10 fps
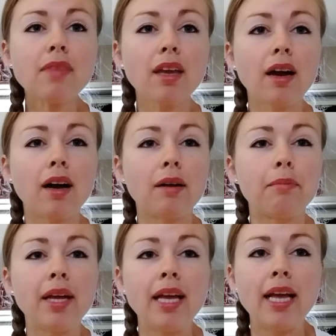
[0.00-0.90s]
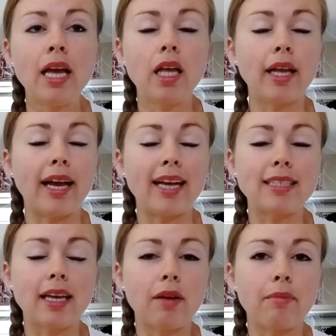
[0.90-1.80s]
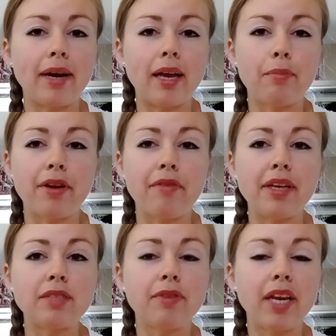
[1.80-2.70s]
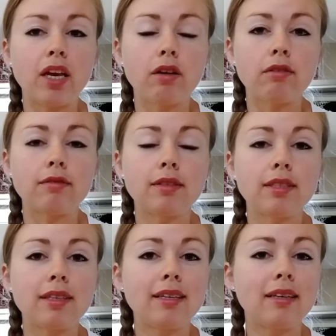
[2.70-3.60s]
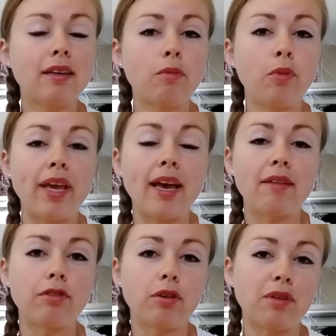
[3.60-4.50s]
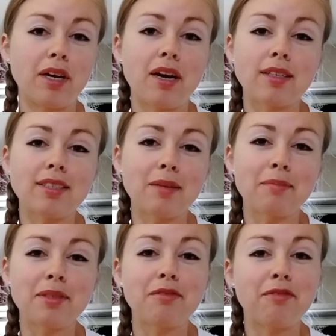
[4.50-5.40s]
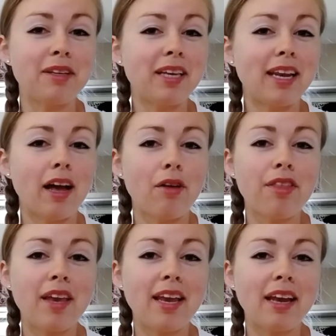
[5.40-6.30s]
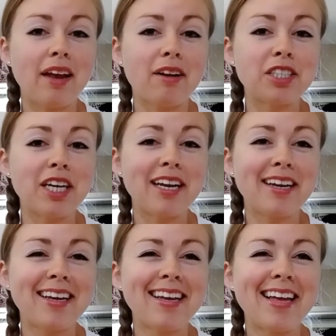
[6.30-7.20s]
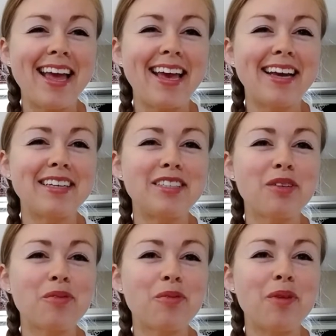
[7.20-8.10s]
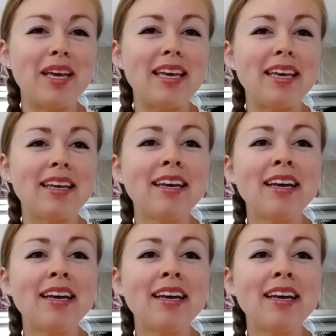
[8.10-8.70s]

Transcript: Like I said in my previous videos, we have grown accustomed to feeling healthy and energetic, and we